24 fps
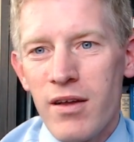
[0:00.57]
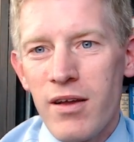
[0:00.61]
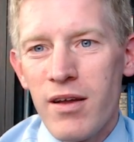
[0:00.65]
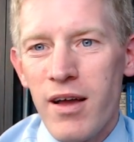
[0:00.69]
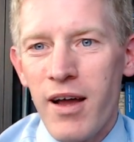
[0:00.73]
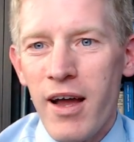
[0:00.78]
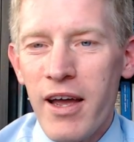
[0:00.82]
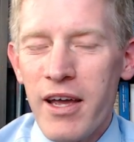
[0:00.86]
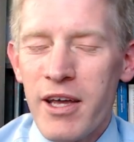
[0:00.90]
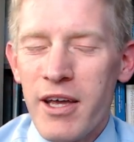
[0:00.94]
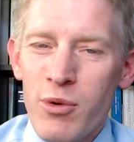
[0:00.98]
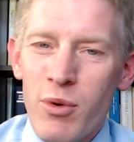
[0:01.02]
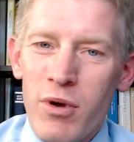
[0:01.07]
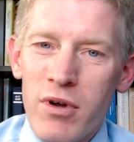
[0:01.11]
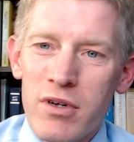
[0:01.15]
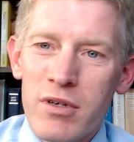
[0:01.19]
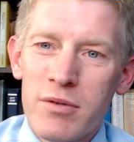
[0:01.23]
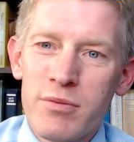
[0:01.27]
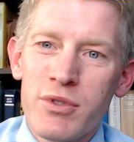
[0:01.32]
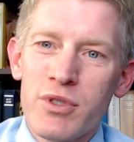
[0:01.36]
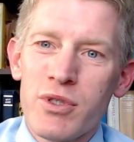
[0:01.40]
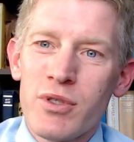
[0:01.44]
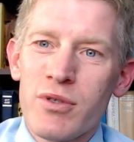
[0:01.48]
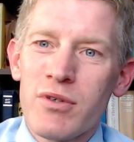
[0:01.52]
Hi, and
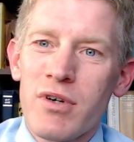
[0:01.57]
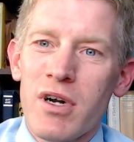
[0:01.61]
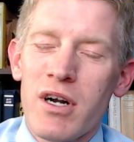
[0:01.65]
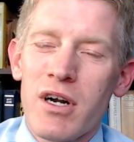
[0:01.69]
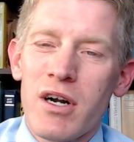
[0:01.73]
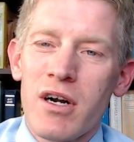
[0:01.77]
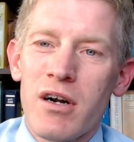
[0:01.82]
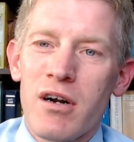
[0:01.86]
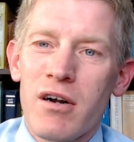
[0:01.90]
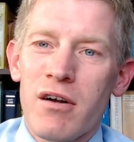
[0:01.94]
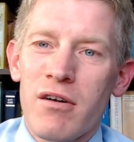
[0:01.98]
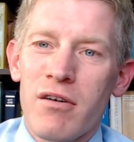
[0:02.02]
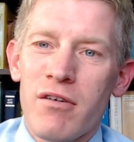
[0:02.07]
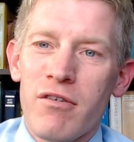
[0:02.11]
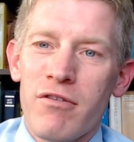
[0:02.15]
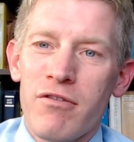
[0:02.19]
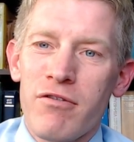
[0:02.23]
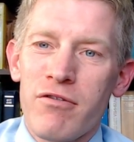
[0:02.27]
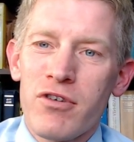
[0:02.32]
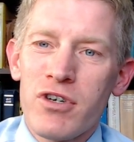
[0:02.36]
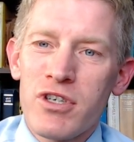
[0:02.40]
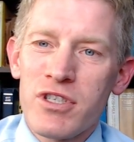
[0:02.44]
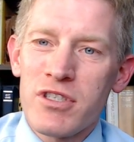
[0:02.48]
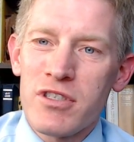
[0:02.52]
welcome to our
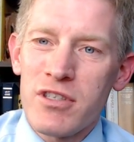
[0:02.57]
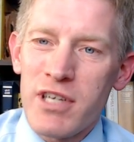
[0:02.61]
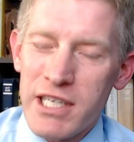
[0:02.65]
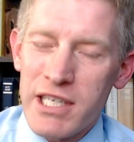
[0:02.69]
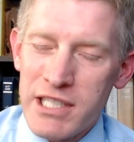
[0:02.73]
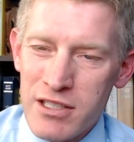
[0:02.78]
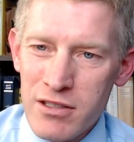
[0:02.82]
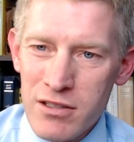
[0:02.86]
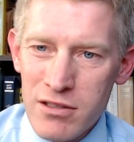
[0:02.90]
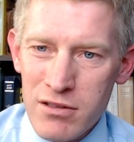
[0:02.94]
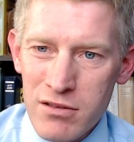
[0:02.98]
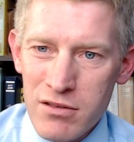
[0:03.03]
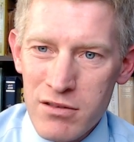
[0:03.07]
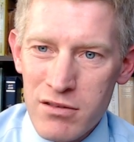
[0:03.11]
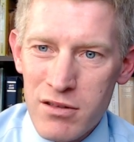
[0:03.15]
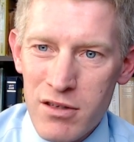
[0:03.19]
first lesson